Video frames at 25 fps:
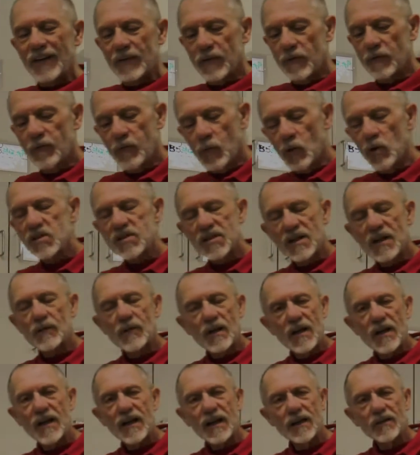the force on
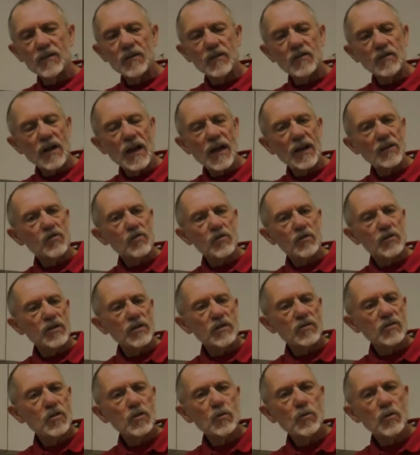the hands is
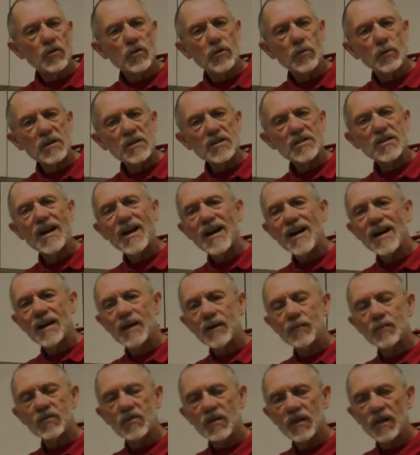actually 2 or 3
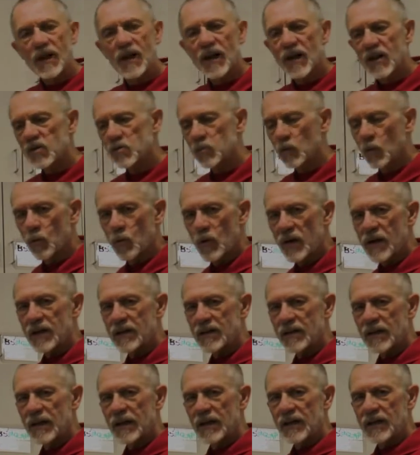times the actual
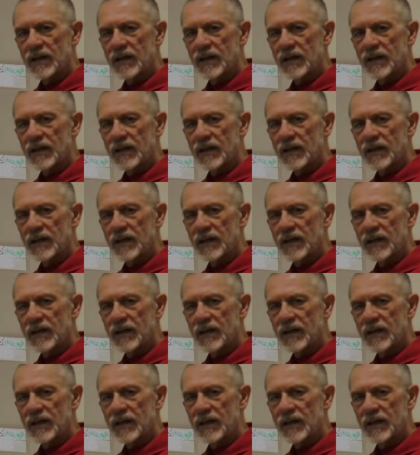weight